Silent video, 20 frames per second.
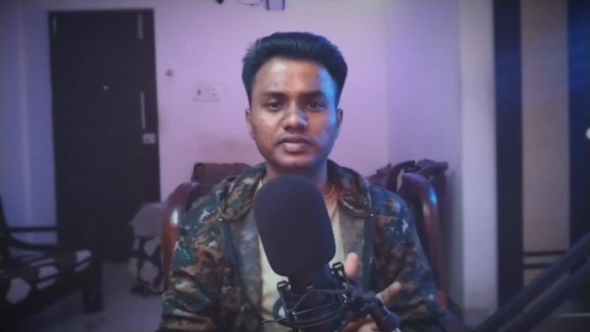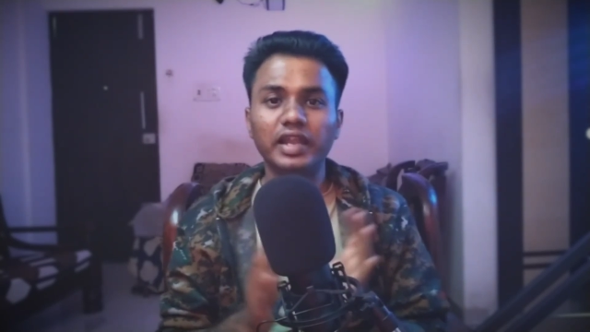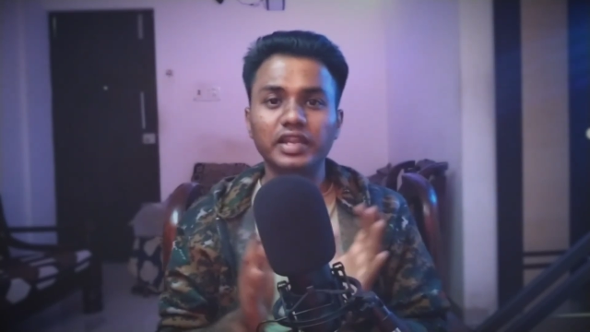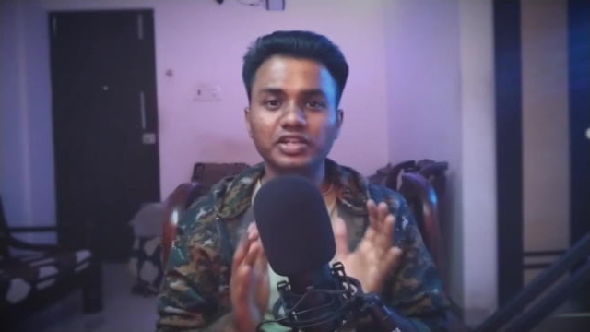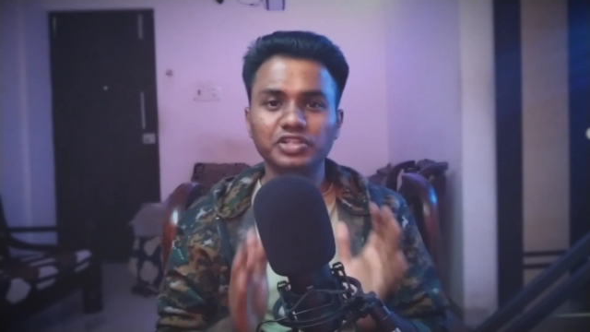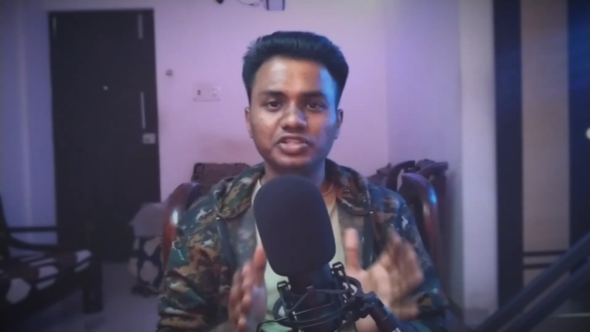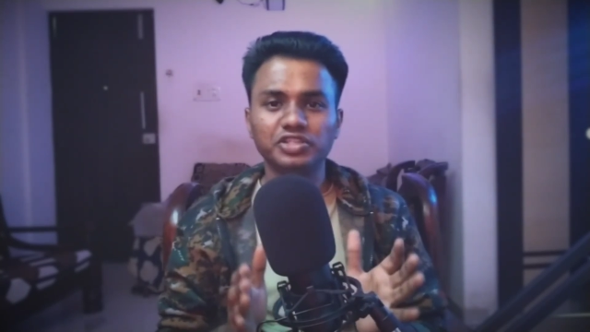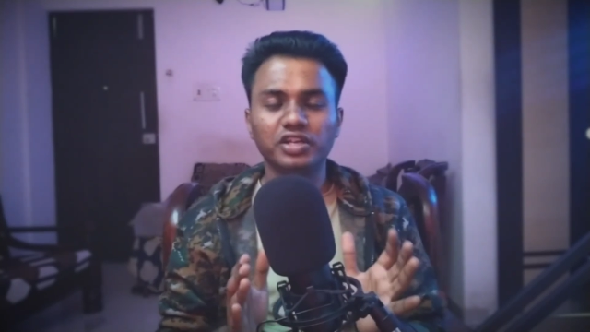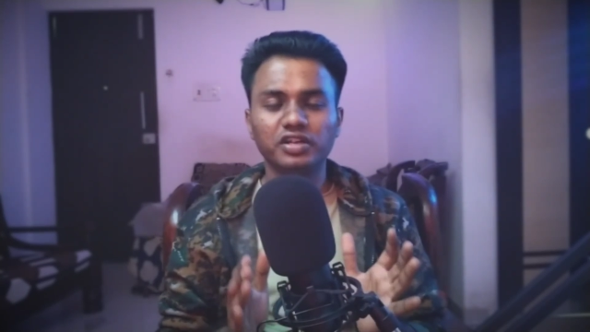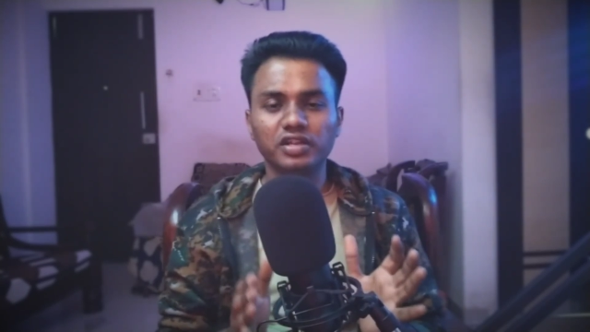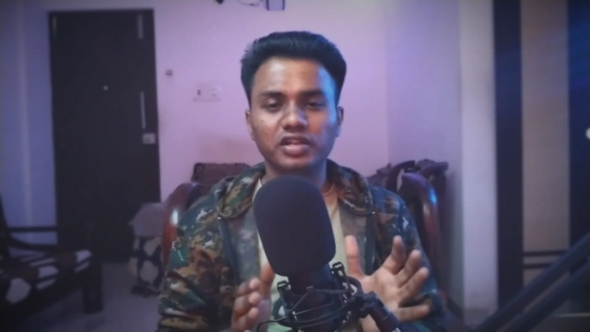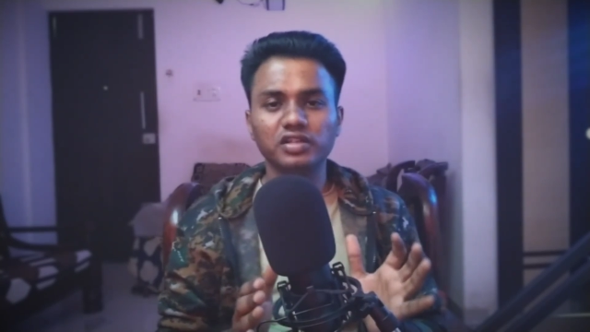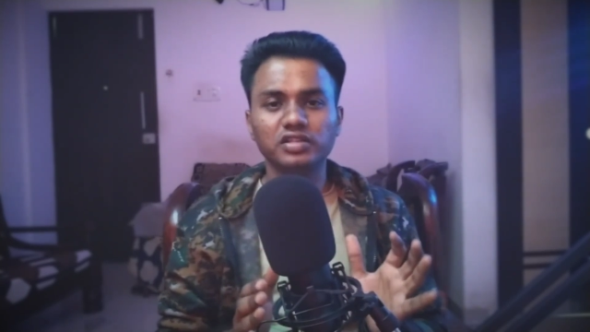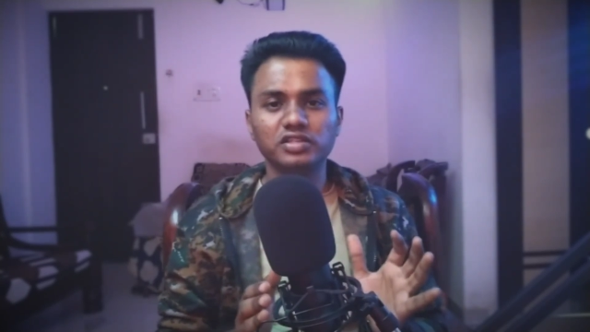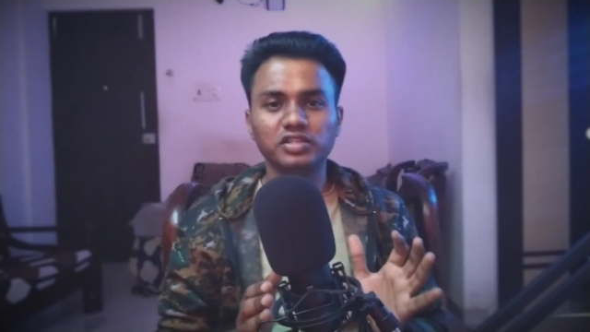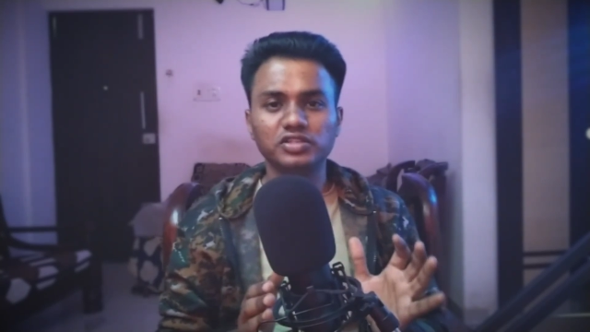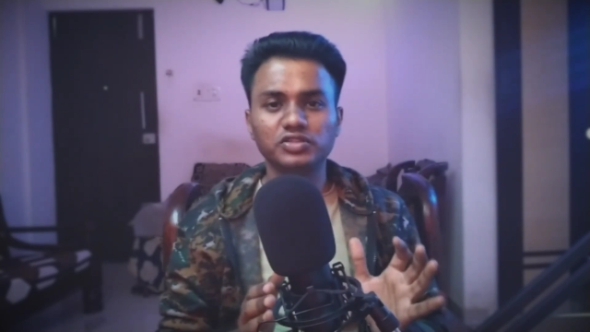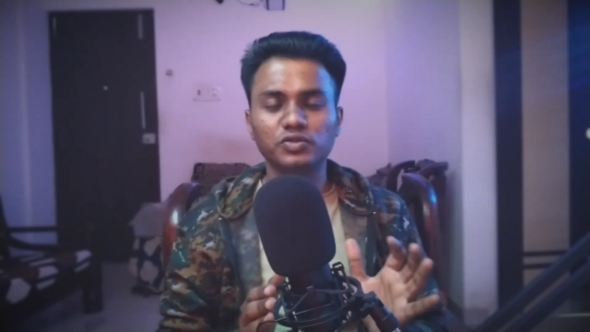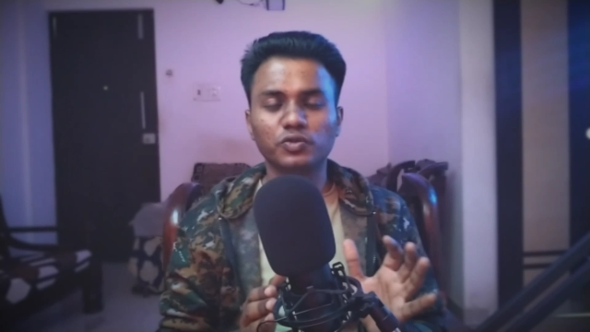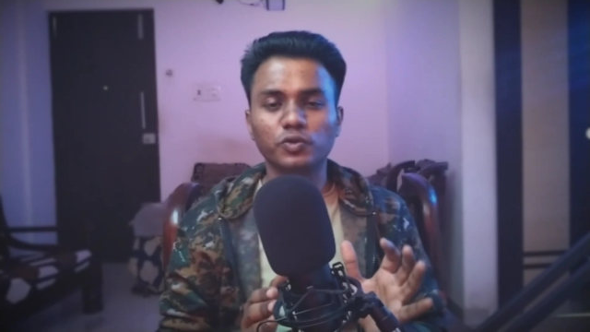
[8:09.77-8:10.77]
And in general,
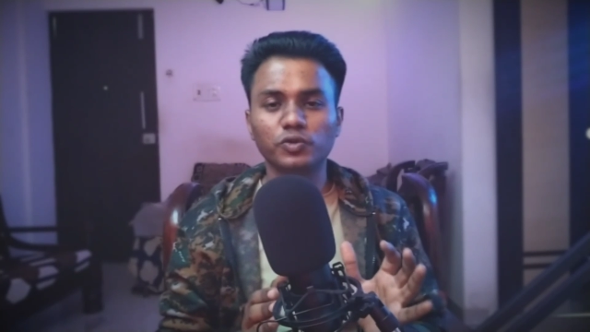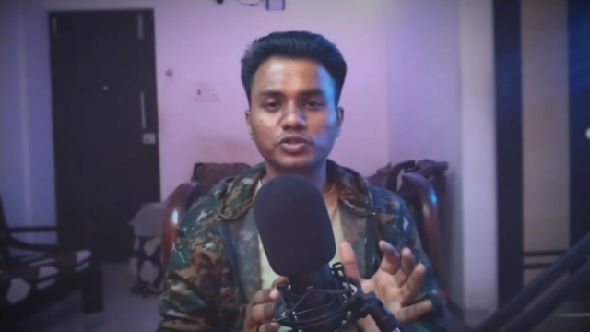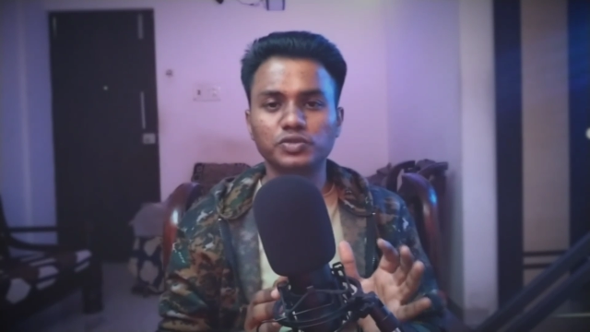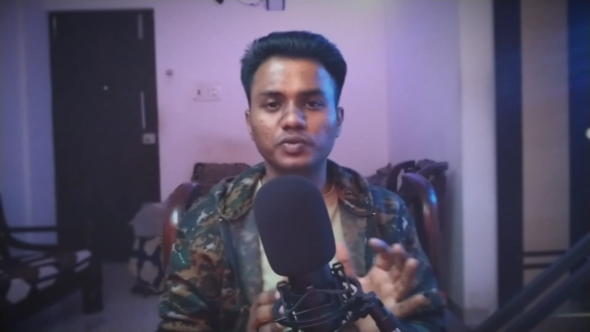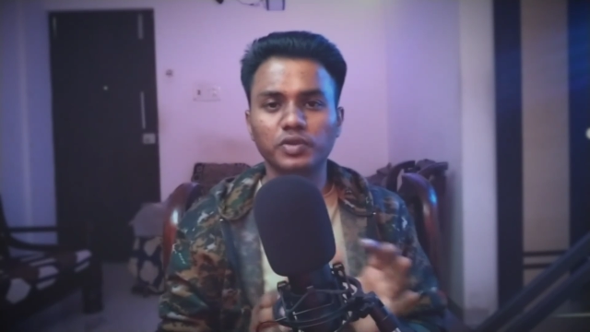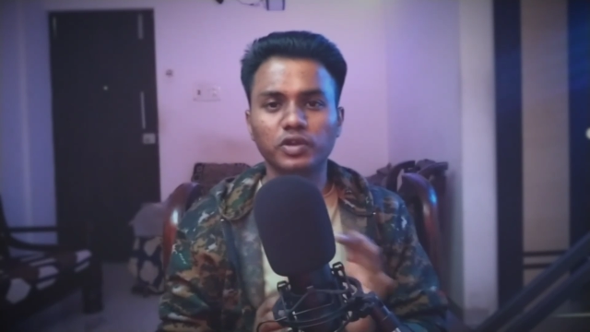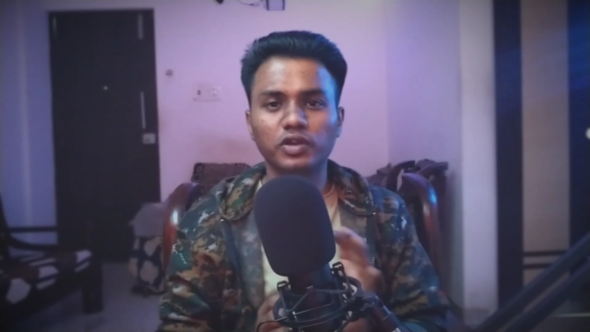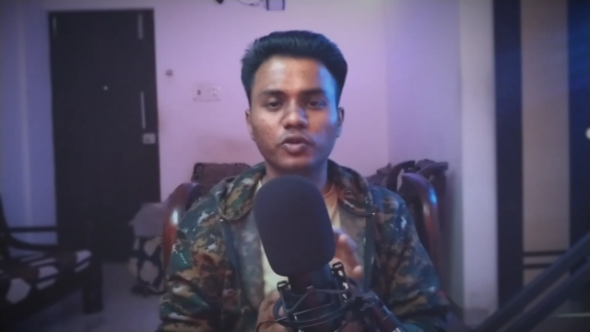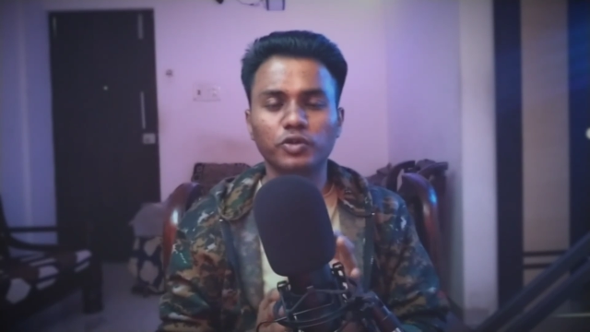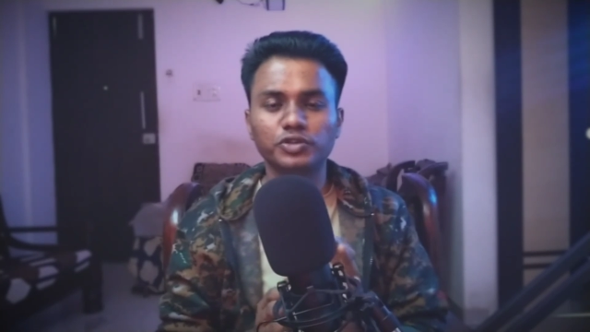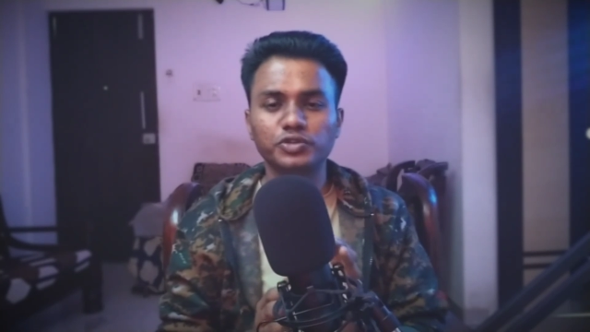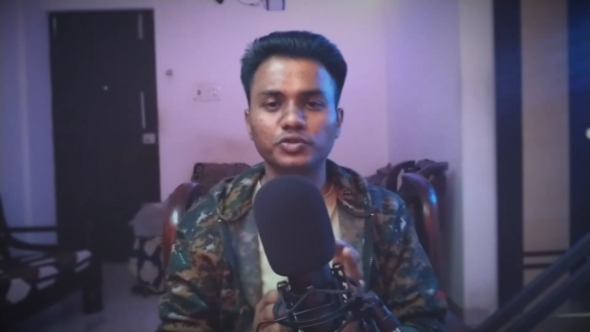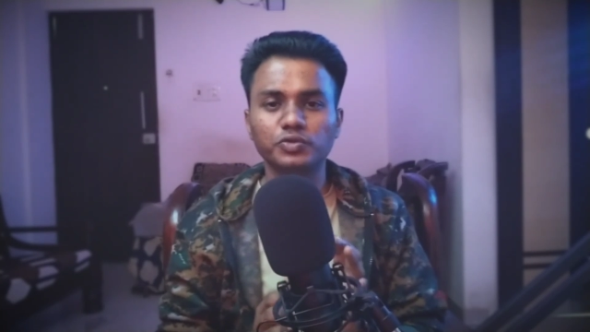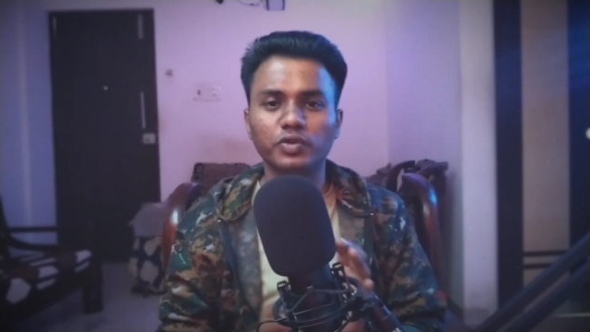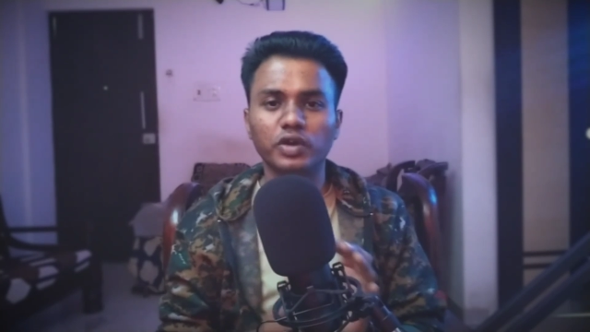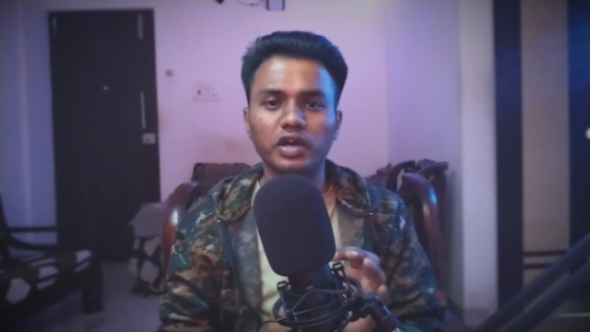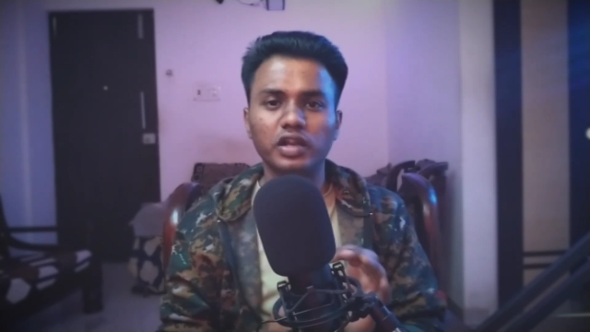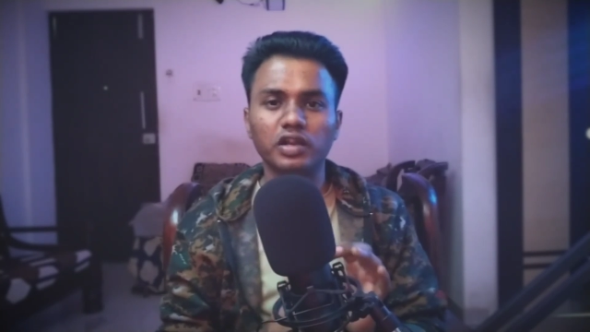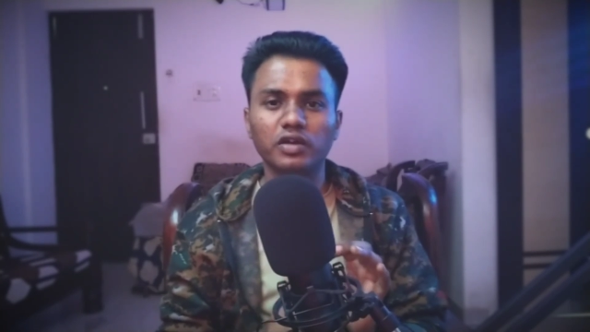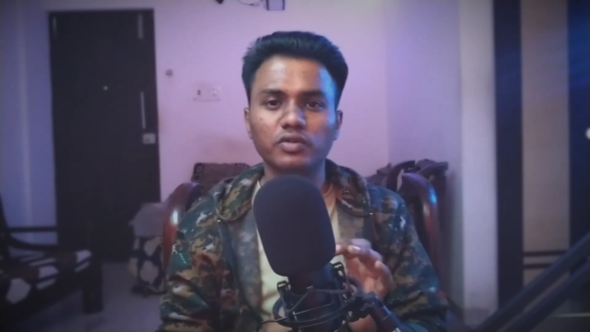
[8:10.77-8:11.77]
this course will cost
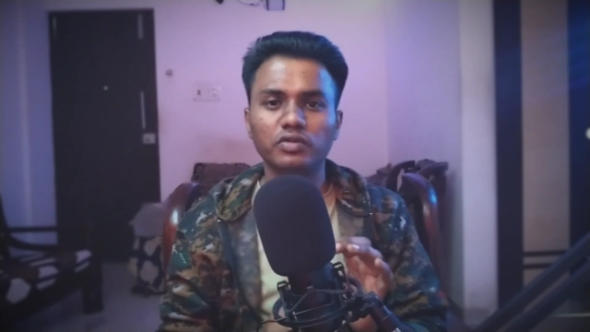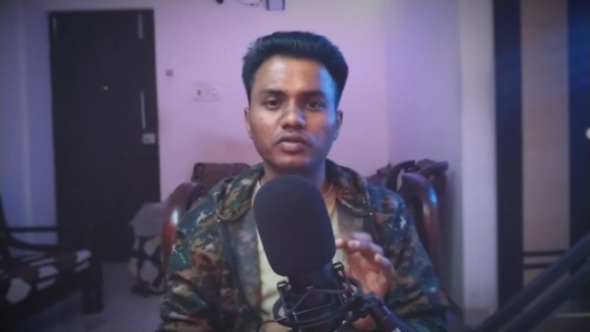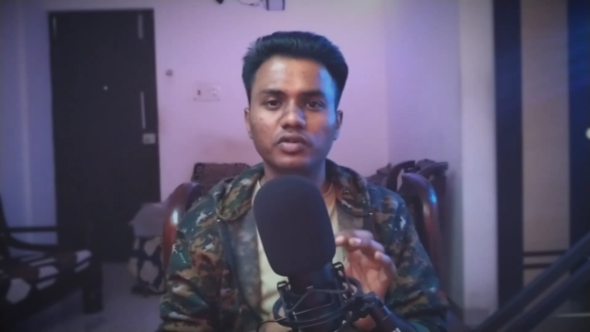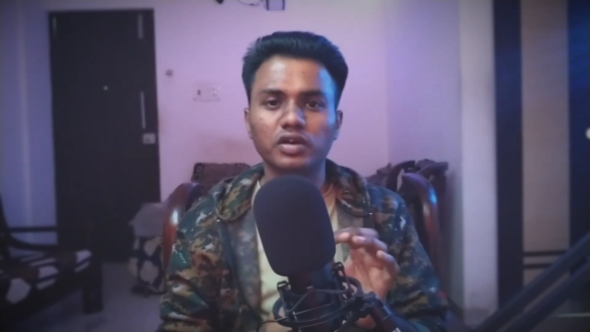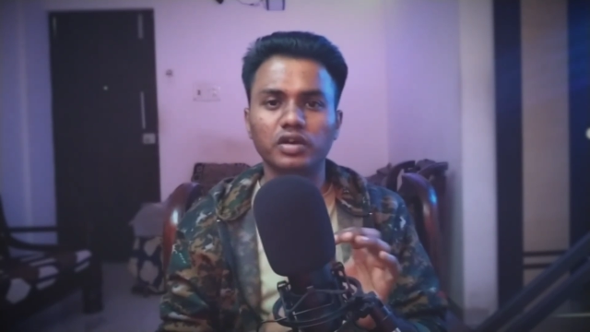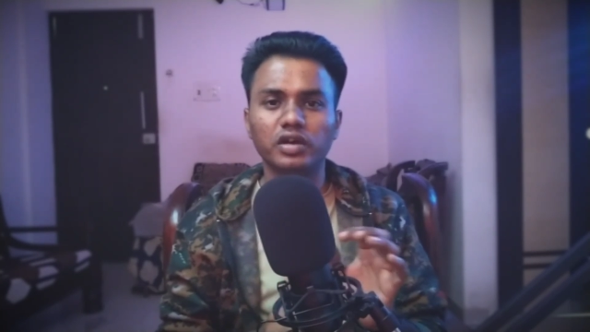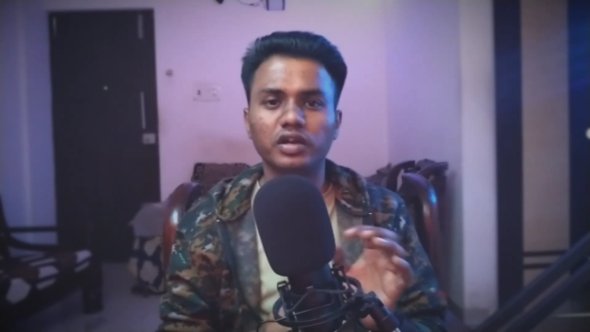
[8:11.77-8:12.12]
you around one